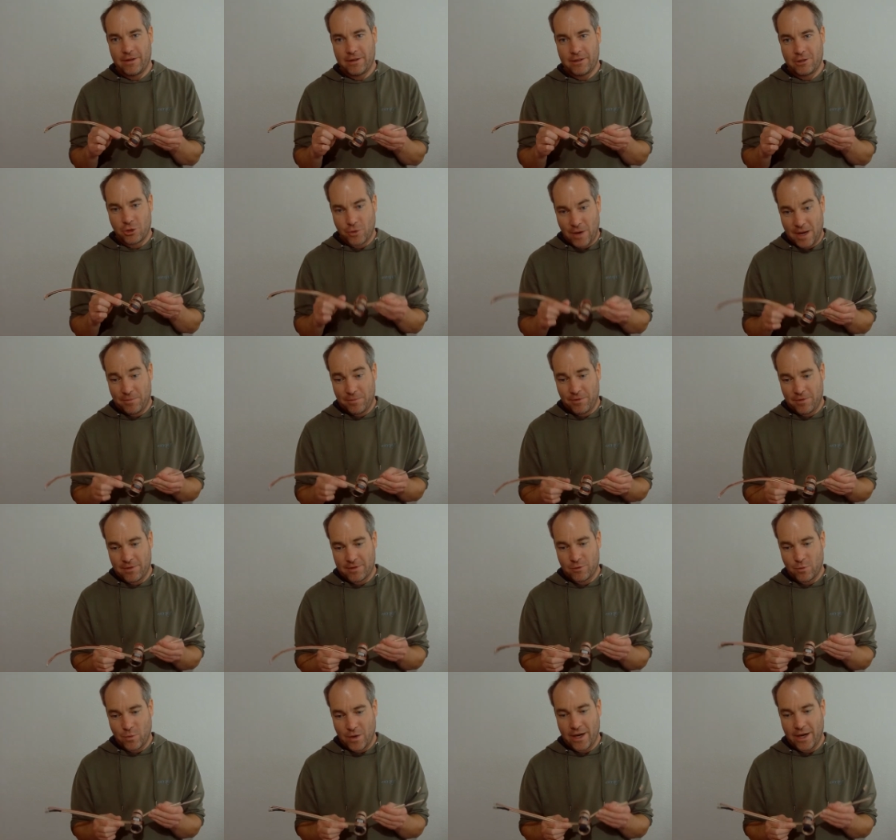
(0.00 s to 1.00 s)
trap,
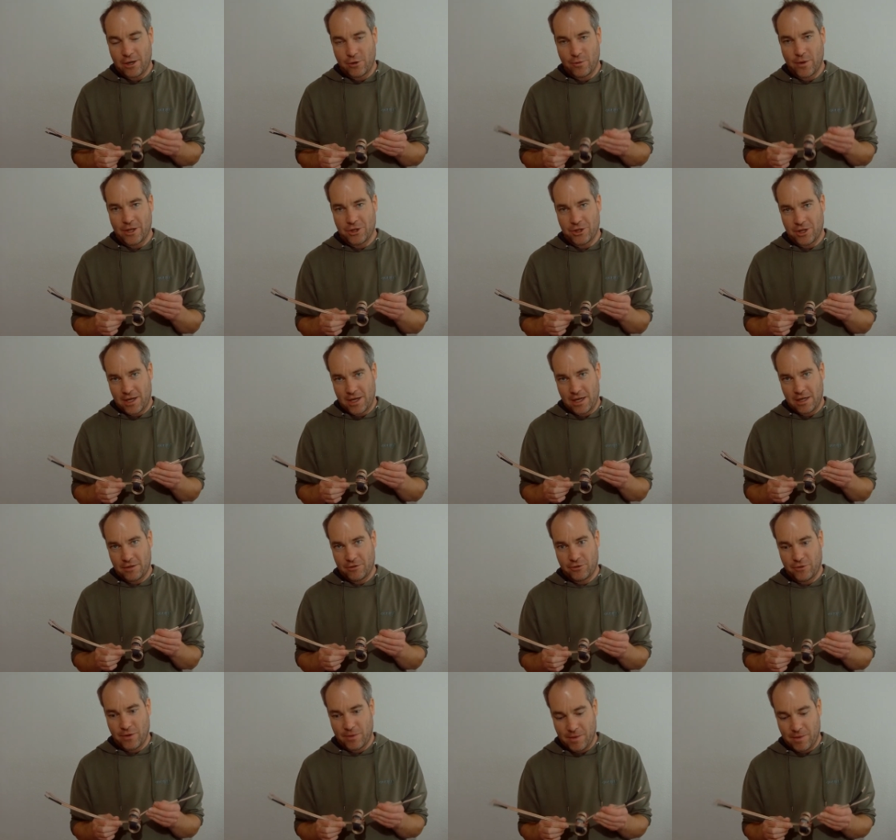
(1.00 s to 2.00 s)
this wide range
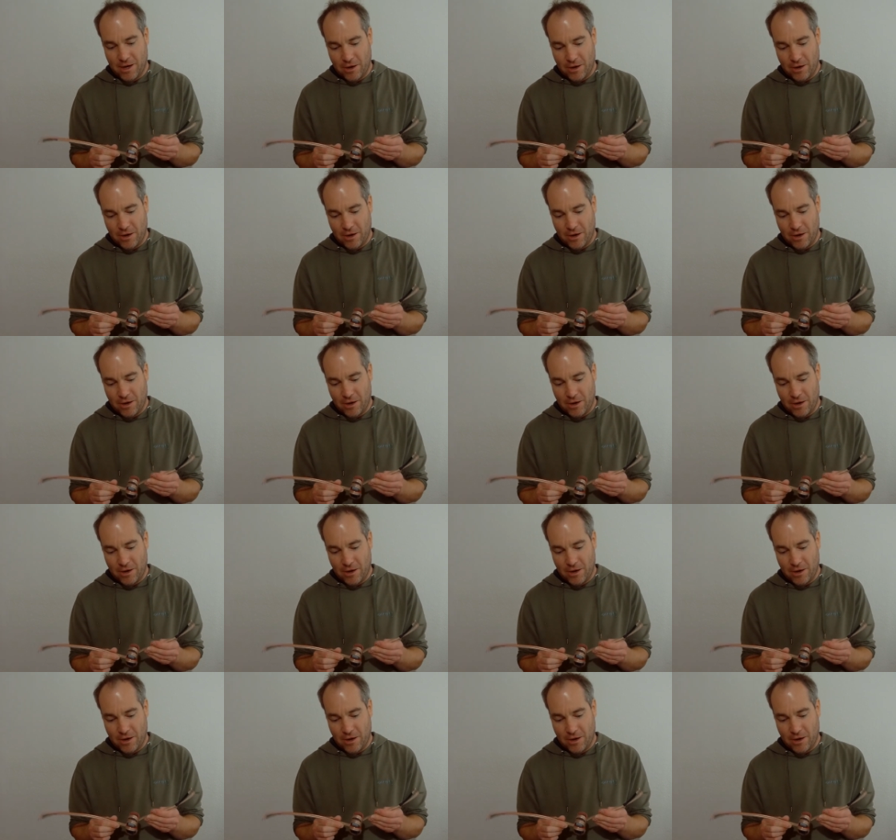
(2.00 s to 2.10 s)
RF trap,